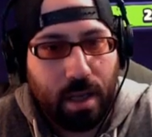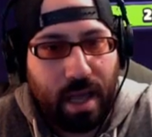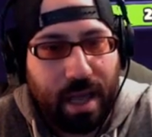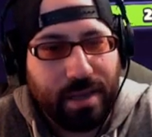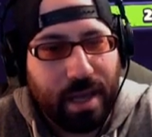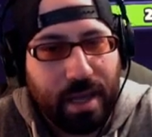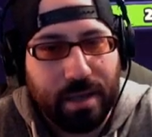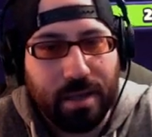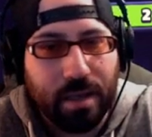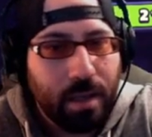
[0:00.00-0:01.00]
and
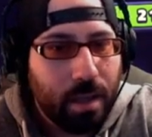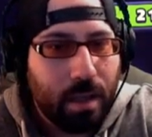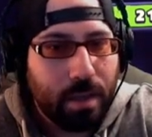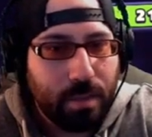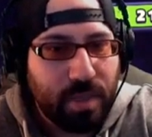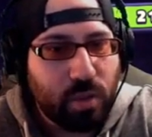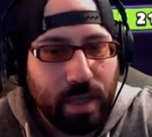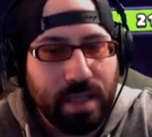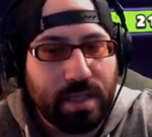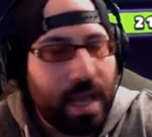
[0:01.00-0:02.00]
then
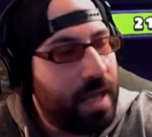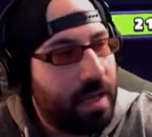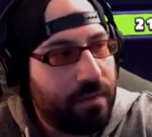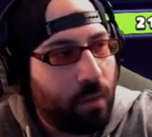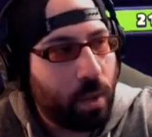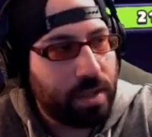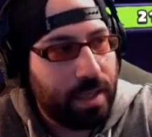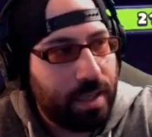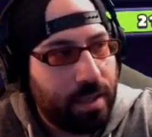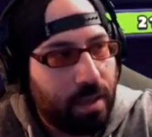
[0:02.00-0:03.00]
between 10 and
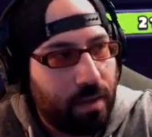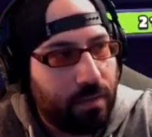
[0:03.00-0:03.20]
14 of the ra-